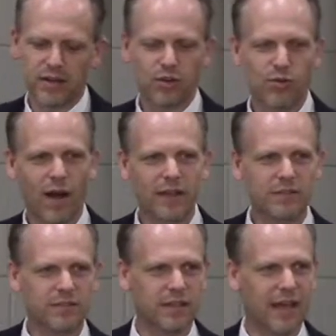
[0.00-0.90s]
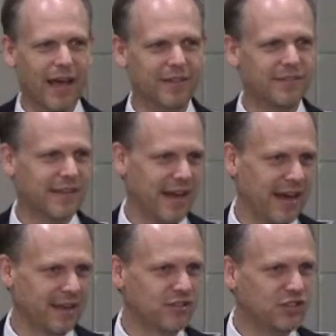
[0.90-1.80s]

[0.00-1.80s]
Christ as King.